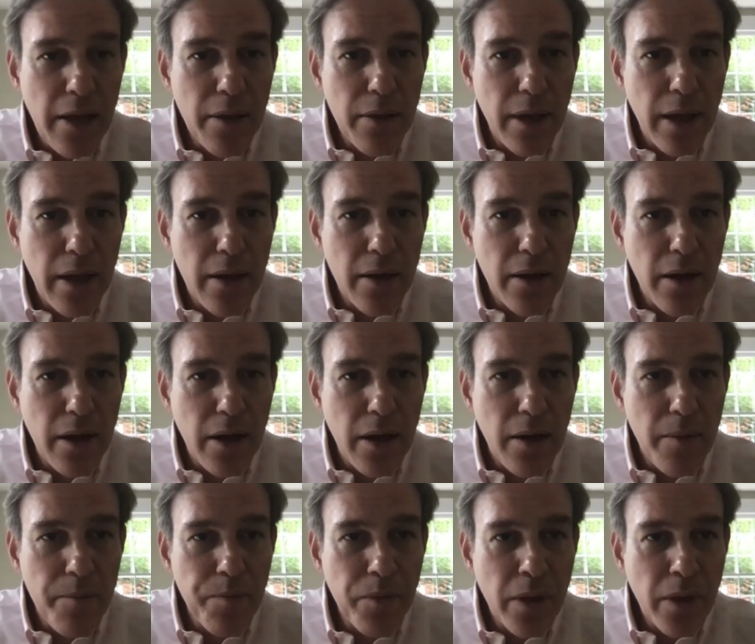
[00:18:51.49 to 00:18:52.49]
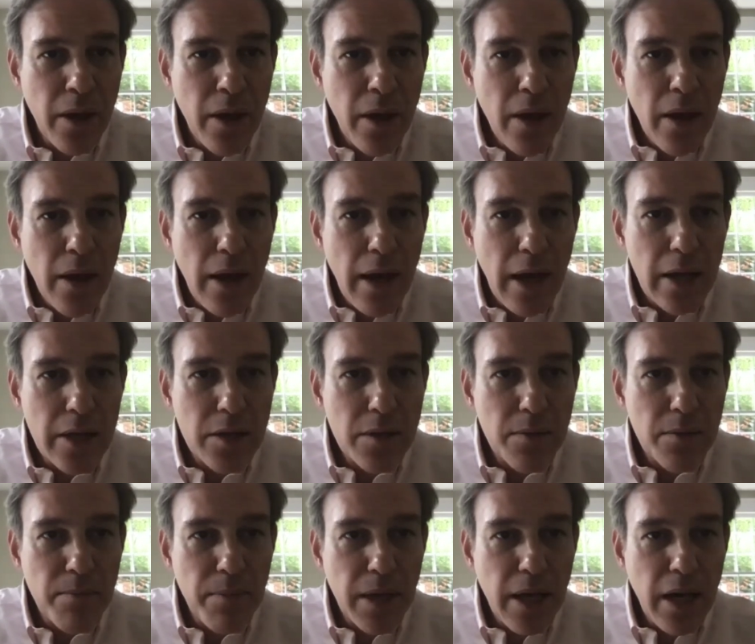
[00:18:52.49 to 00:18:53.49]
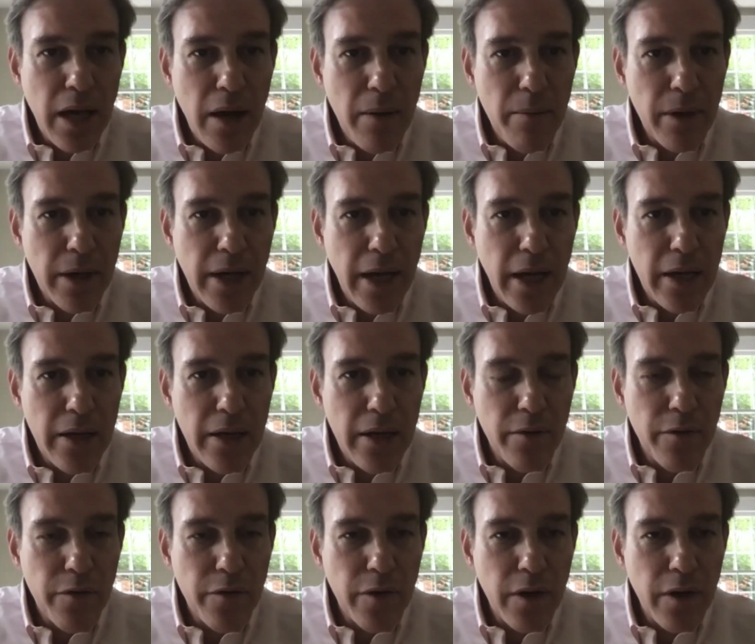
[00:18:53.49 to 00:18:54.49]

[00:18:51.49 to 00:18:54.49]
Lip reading: that has become a kind of,